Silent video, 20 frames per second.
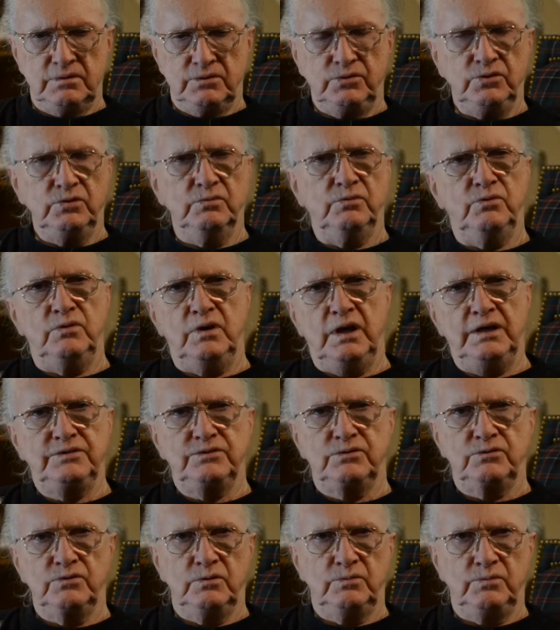human rights
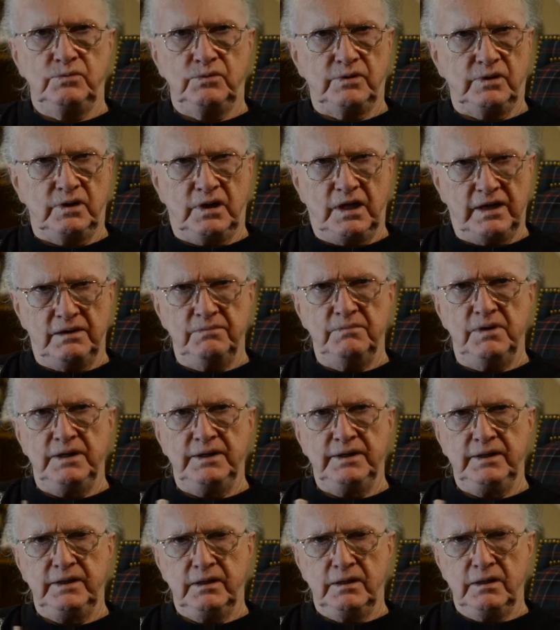group with a lot of
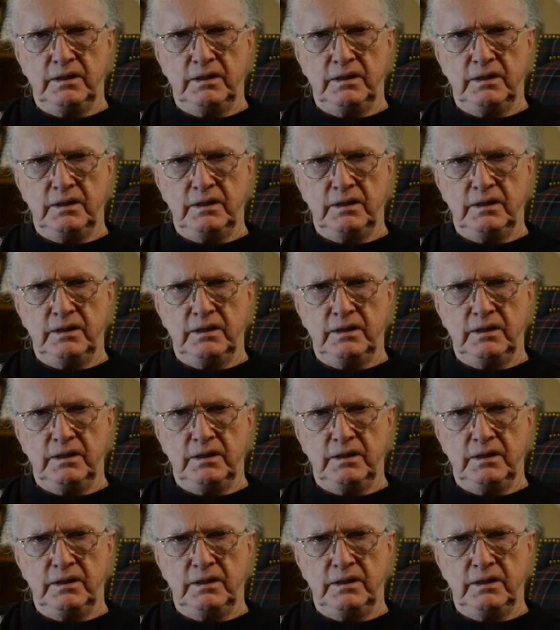money.